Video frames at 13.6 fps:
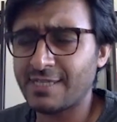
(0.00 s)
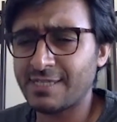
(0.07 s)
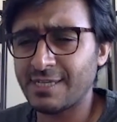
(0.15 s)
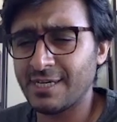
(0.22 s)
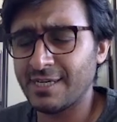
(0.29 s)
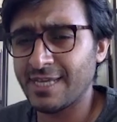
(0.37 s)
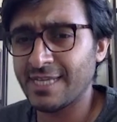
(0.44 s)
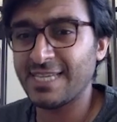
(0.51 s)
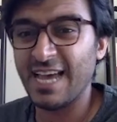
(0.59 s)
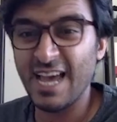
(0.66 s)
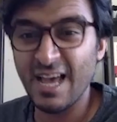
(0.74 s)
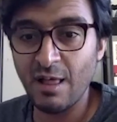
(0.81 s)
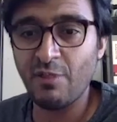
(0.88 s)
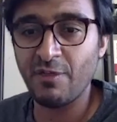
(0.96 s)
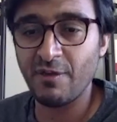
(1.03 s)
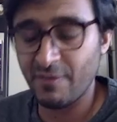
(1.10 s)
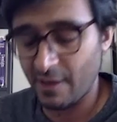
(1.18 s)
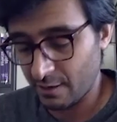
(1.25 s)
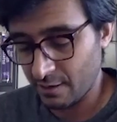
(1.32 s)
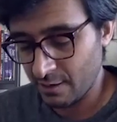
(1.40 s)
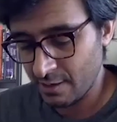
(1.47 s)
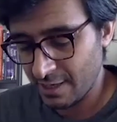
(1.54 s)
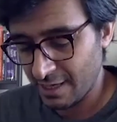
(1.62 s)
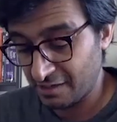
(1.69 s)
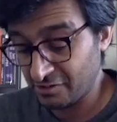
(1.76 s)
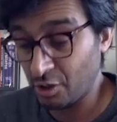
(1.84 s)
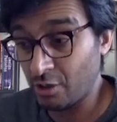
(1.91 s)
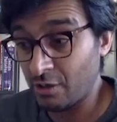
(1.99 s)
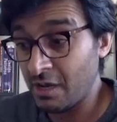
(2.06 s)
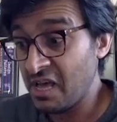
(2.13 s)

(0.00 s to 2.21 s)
a healthy thing. And so